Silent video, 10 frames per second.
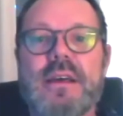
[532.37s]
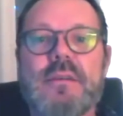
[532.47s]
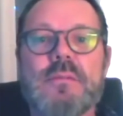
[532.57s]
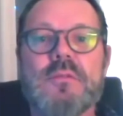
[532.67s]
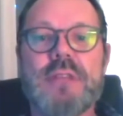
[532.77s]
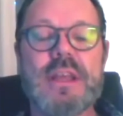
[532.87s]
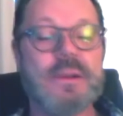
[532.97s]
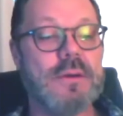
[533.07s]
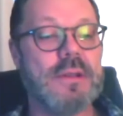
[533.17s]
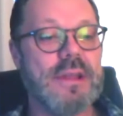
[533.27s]
it was really
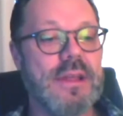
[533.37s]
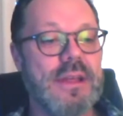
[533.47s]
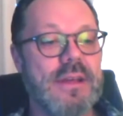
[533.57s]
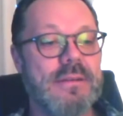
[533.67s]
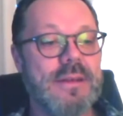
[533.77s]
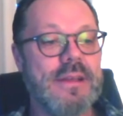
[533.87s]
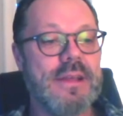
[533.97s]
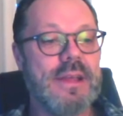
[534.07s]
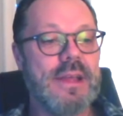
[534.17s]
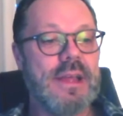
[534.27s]
good.
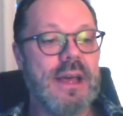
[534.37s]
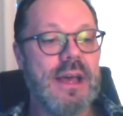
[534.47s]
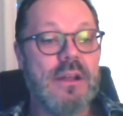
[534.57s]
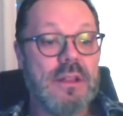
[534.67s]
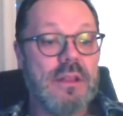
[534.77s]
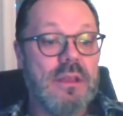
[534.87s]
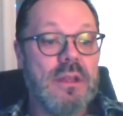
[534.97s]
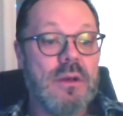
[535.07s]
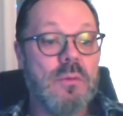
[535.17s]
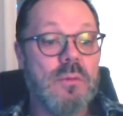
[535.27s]
And you
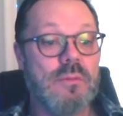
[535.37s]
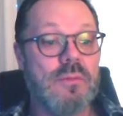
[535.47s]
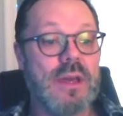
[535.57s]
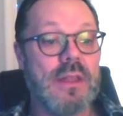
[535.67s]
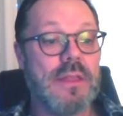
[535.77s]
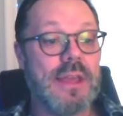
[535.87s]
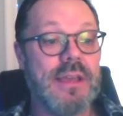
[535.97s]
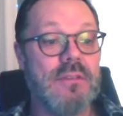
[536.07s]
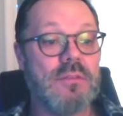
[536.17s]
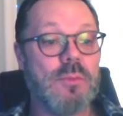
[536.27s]
know, the other thing
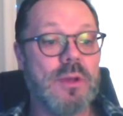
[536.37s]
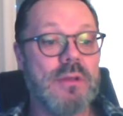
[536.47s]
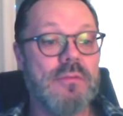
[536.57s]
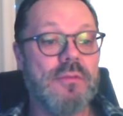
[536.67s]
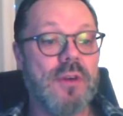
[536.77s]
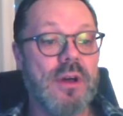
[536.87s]
is we've,